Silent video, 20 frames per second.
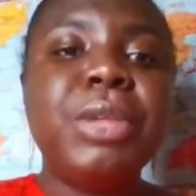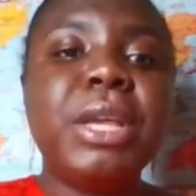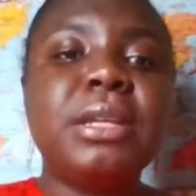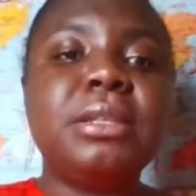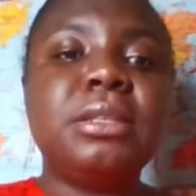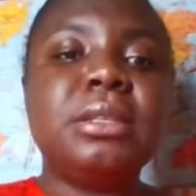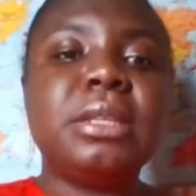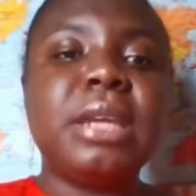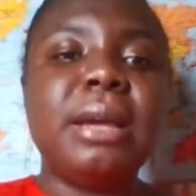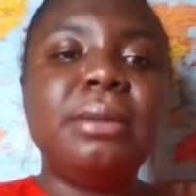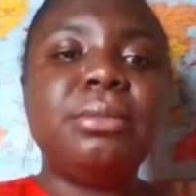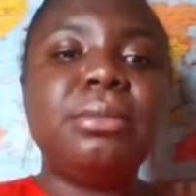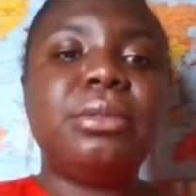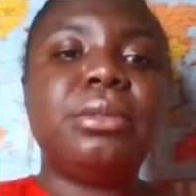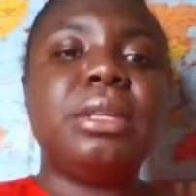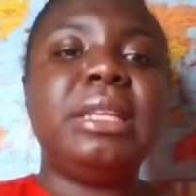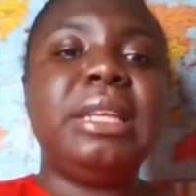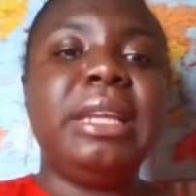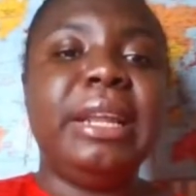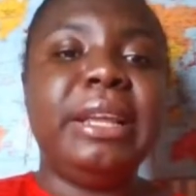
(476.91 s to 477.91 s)
It's time
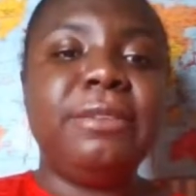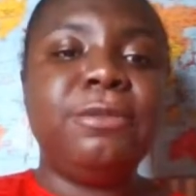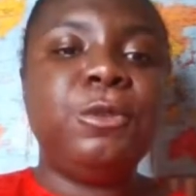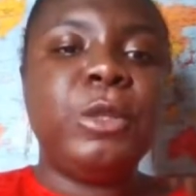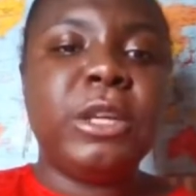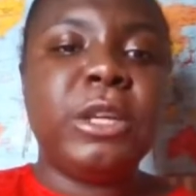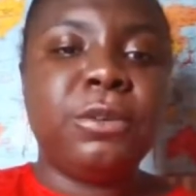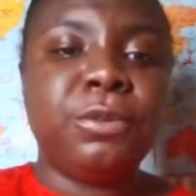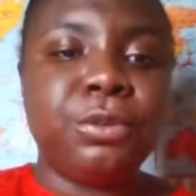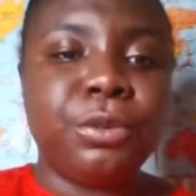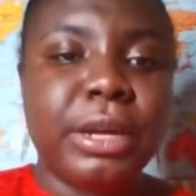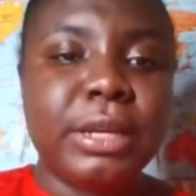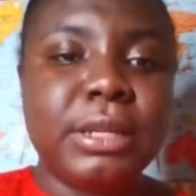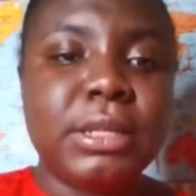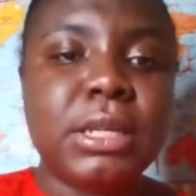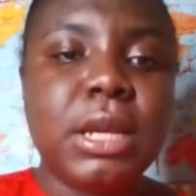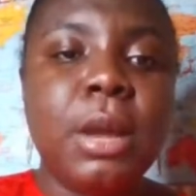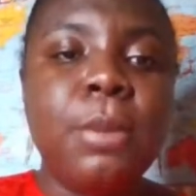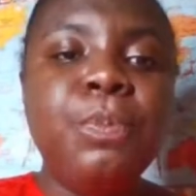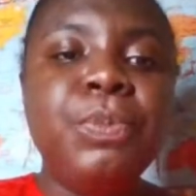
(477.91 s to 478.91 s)
to live
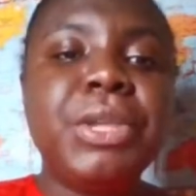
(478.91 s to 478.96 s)
different.